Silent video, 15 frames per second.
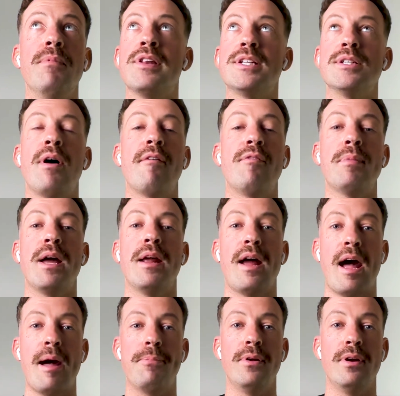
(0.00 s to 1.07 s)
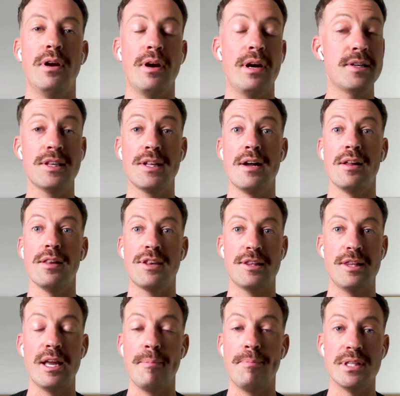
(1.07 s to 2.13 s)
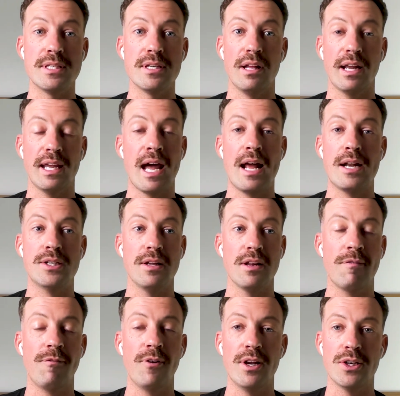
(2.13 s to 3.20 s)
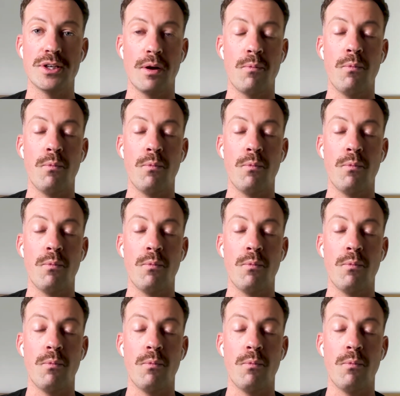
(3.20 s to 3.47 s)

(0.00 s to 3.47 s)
still haven't made it happen and I just can't sleep until I catch this fish. Yeah.